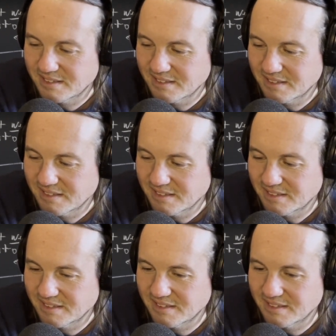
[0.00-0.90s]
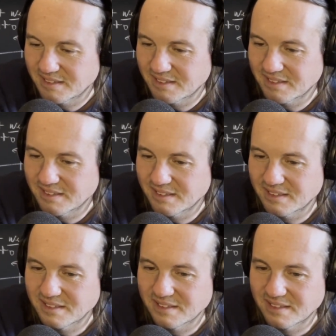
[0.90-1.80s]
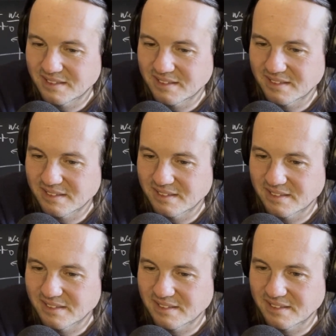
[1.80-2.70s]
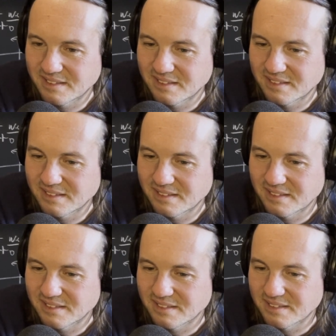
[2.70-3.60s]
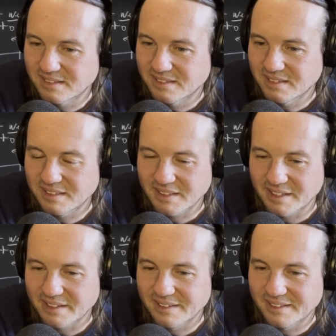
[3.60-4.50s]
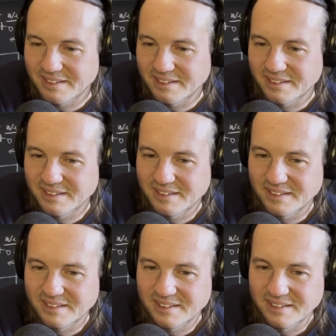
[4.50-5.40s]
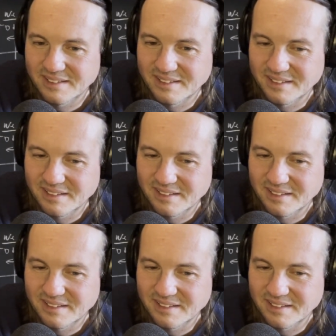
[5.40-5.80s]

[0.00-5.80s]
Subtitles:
This person isn't speaking.